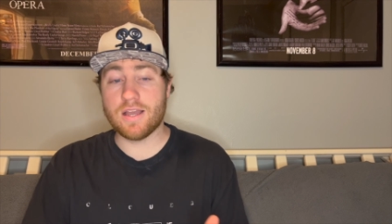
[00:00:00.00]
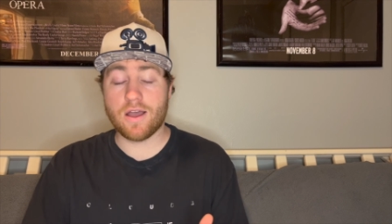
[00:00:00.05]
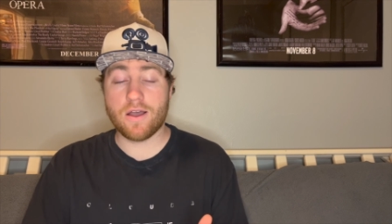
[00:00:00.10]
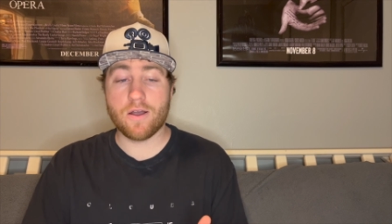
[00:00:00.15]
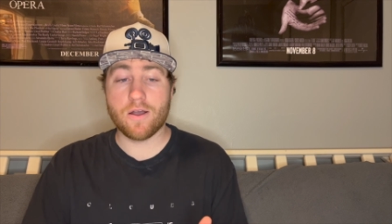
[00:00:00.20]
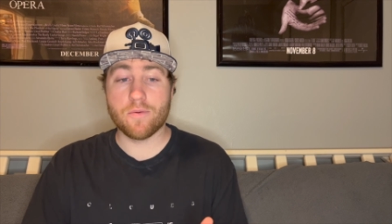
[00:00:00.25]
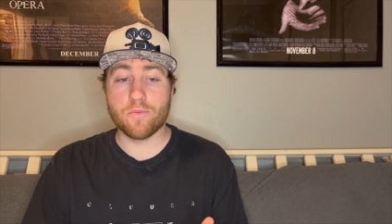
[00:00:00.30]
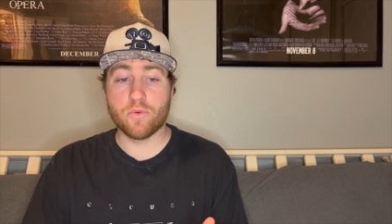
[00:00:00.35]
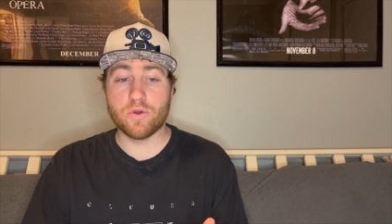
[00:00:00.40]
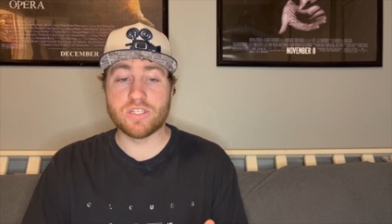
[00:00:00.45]

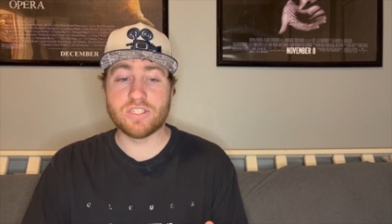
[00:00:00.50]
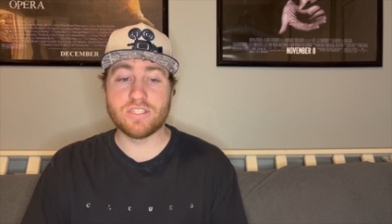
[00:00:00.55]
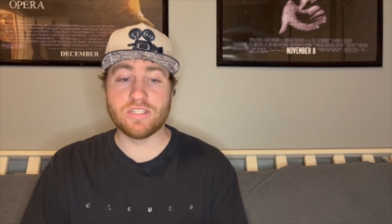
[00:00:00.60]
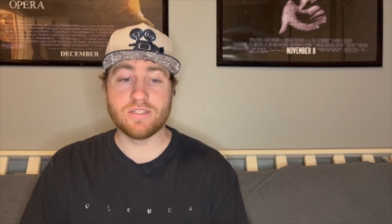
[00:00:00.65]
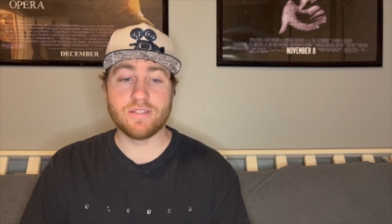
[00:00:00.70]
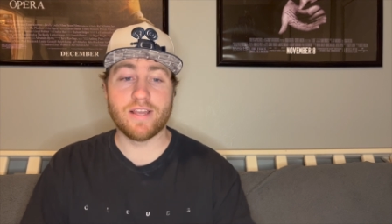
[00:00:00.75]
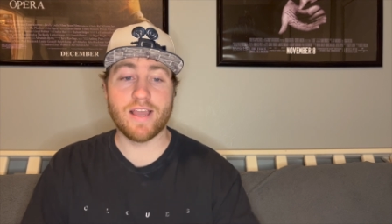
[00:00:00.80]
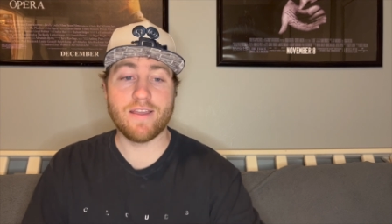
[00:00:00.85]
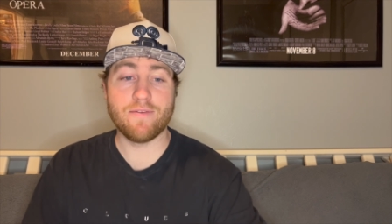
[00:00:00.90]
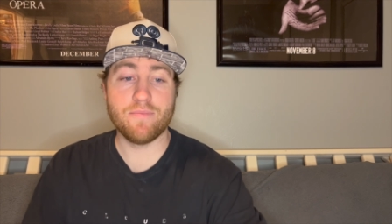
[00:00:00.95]
um,
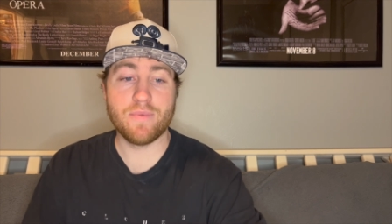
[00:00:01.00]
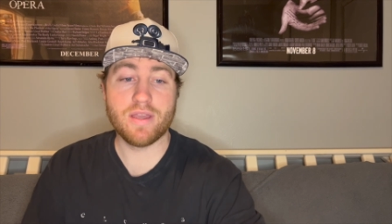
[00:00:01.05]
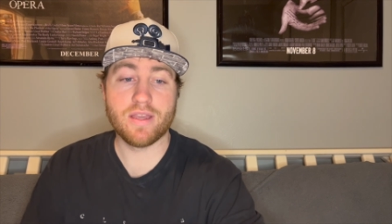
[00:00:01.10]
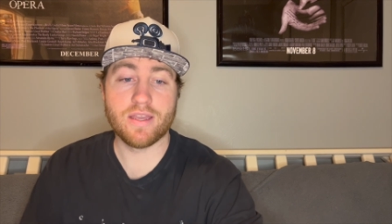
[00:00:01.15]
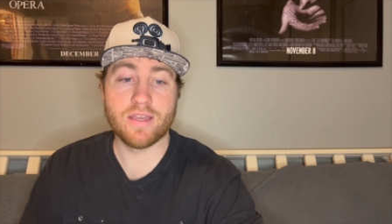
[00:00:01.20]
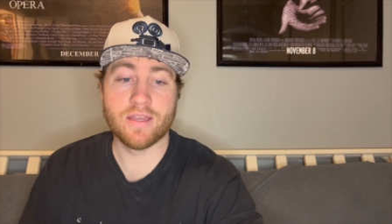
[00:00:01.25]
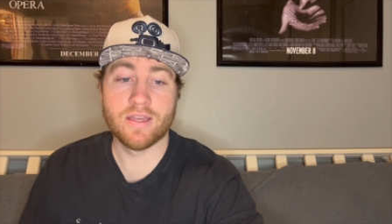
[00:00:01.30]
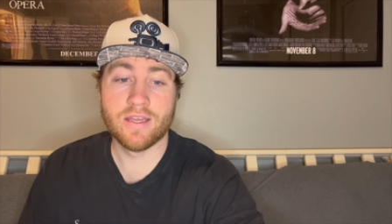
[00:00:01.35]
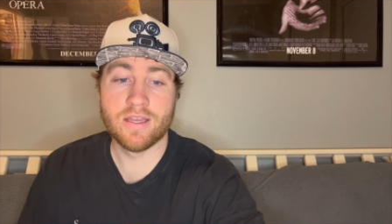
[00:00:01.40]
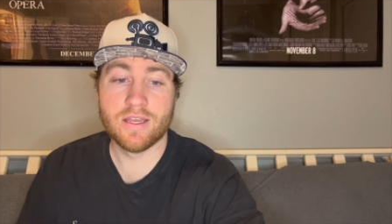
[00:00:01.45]
which gave
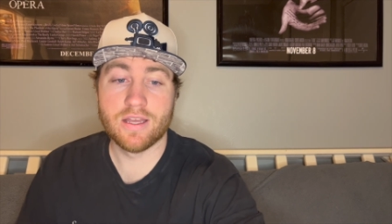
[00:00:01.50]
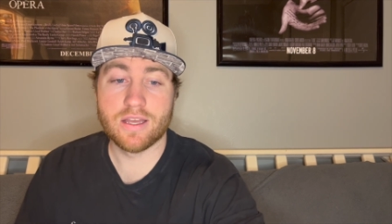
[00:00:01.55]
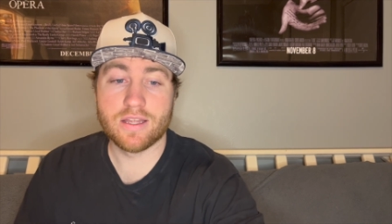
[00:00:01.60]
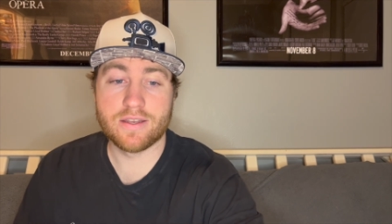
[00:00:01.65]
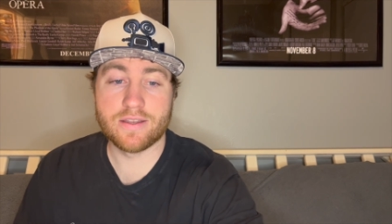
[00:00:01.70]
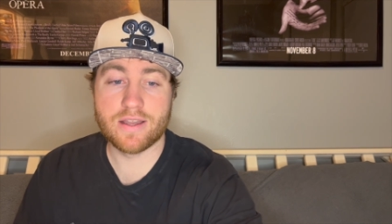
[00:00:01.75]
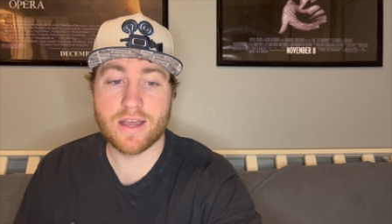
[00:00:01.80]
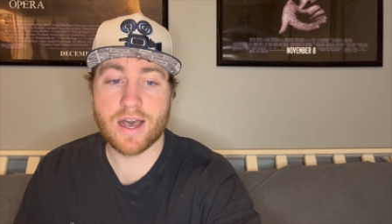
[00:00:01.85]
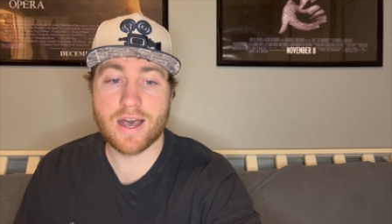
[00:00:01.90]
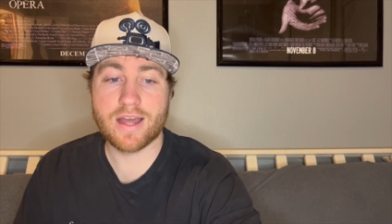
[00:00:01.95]
me
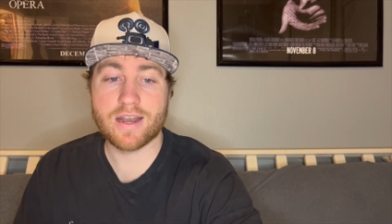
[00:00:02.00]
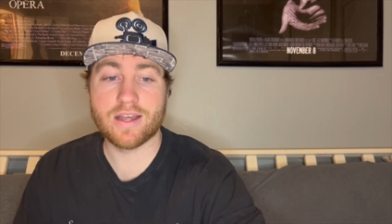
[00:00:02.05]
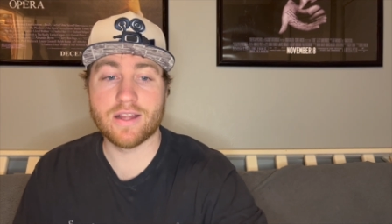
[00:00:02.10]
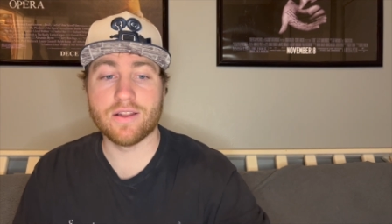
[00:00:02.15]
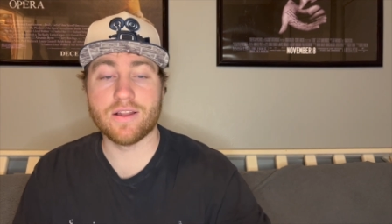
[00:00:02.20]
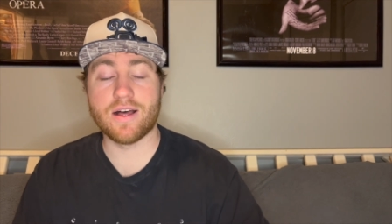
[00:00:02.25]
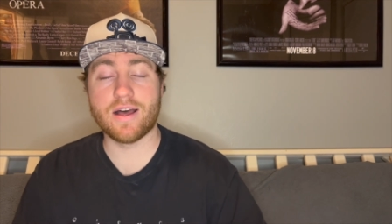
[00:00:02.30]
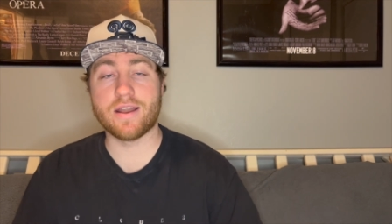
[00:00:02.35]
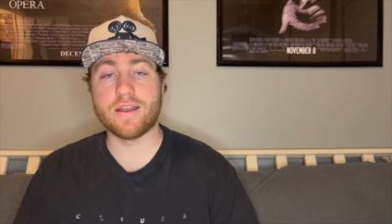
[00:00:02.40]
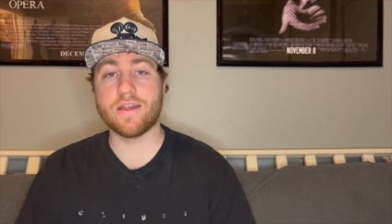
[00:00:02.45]
not a
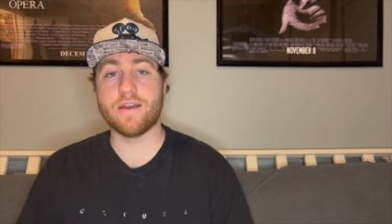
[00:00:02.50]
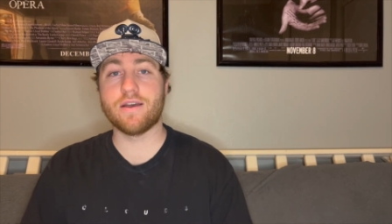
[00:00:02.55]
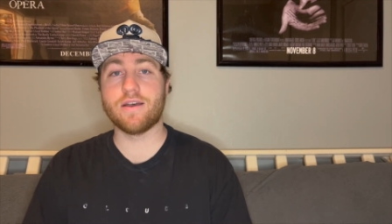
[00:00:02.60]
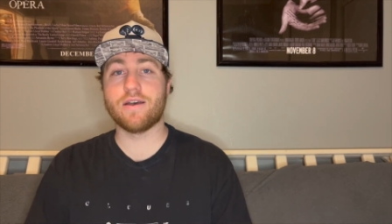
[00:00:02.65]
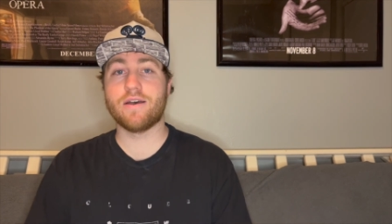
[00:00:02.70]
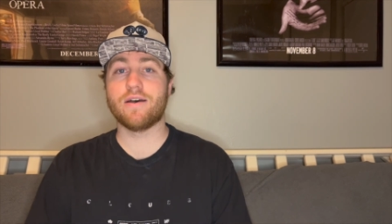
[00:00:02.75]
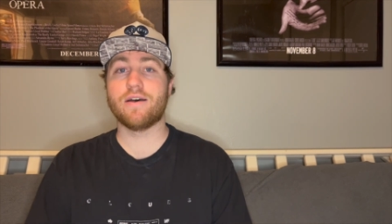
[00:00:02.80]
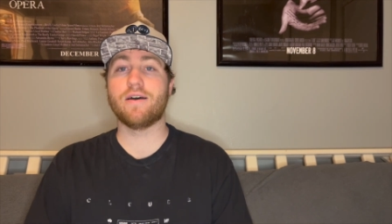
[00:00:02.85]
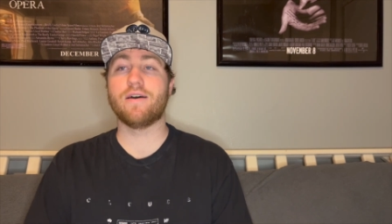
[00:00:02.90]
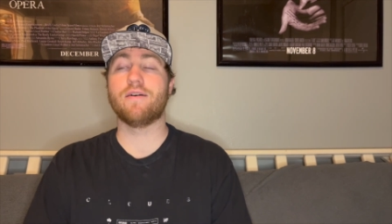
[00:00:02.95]
lot
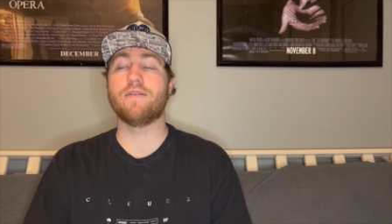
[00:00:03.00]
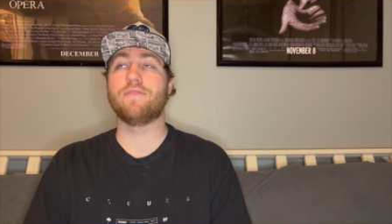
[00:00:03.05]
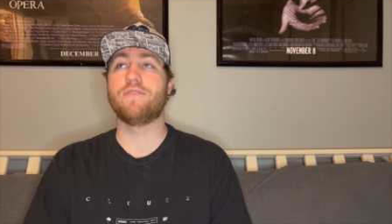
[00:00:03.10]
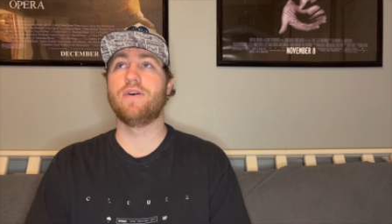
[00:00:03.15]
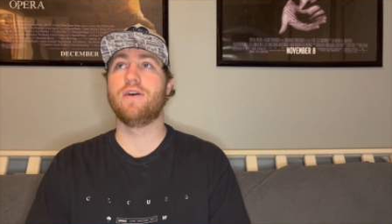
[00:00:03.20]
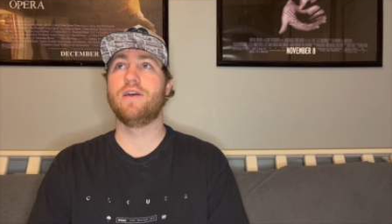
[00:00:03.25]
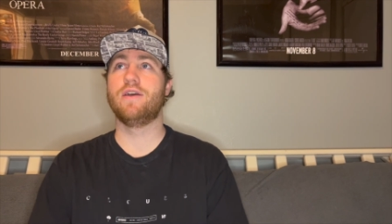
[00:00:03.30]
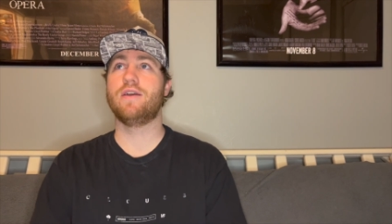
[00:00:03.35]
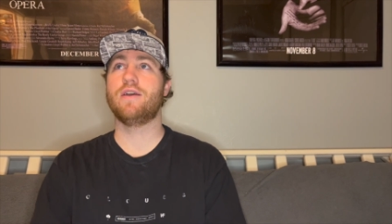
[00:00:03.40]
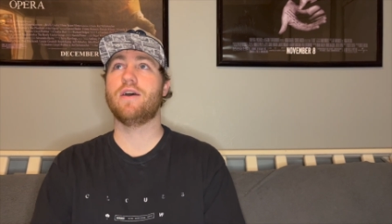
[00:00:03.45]
of
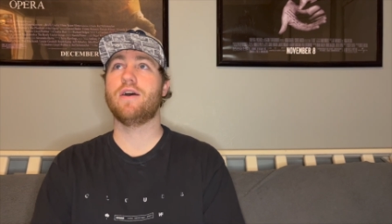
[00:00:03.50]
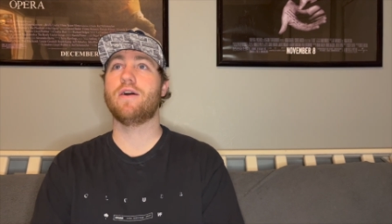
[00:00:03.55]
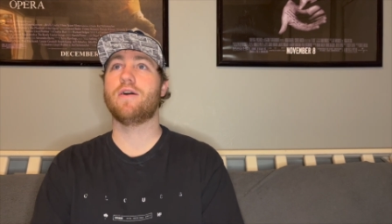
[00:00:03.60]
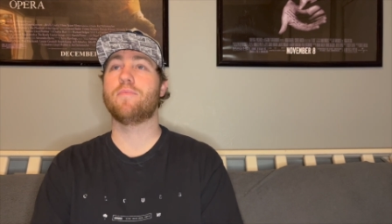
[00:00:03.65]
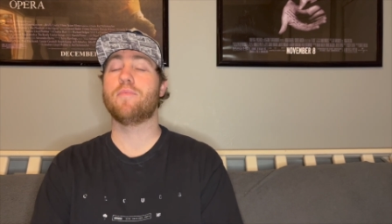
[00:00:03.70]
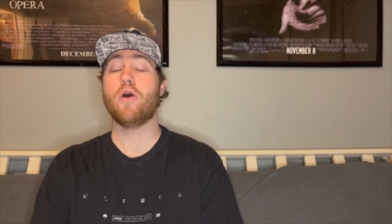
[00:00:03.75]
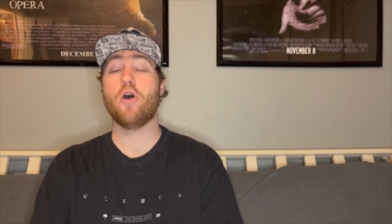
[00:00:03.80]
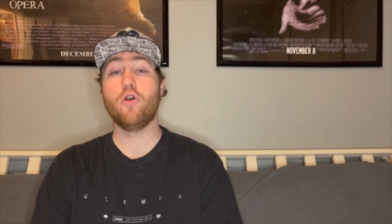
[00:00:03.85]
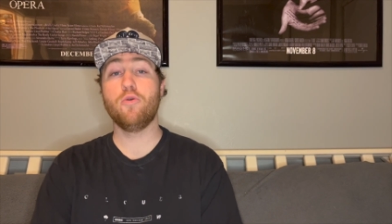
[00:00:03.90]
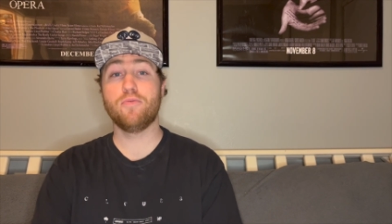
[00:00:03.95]

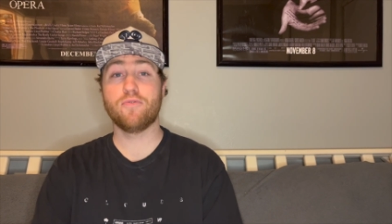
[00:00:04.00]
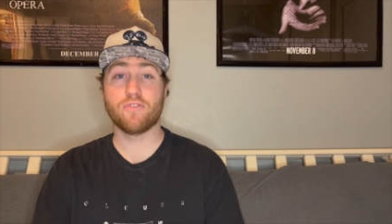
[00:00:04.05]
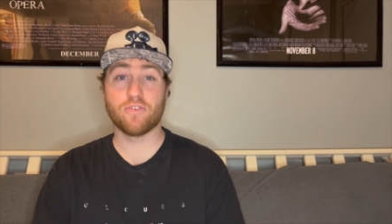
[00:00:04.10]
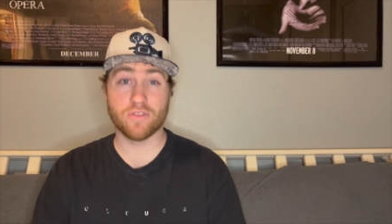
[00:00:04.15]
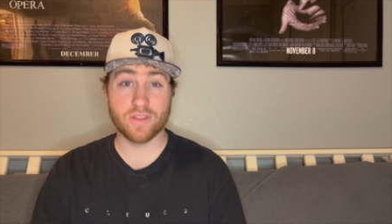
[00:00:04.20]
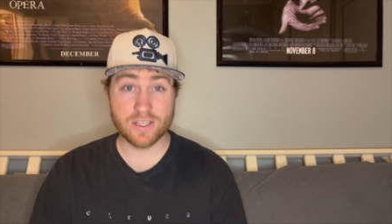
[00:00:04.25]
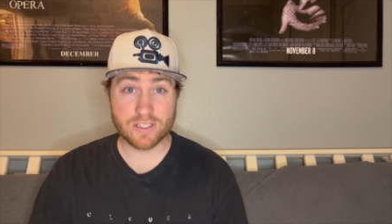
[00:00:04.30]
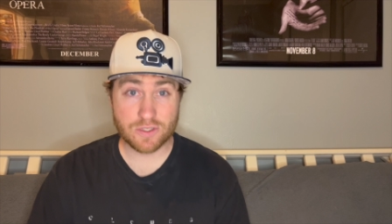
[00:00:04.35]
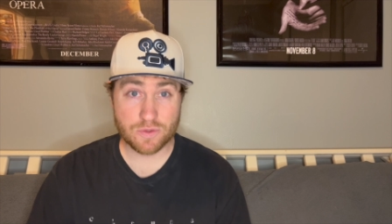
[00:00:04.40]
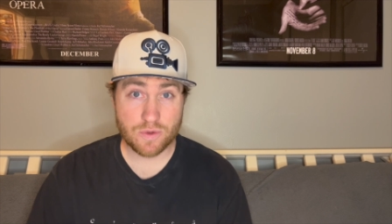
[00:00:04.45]
um, hope for
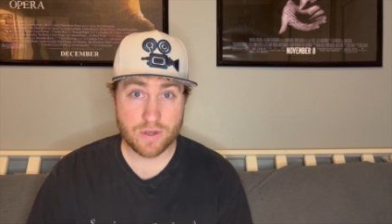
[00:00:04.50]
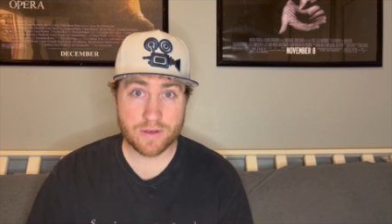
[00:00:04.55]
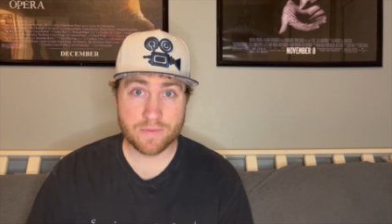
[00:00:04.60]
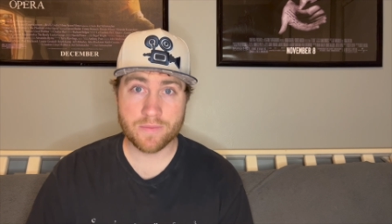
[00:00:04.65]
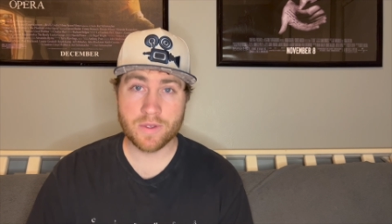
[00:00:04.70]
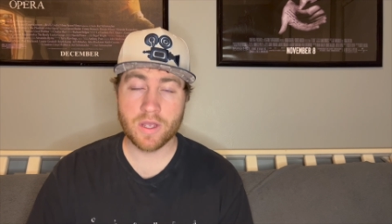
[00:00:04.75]
this one.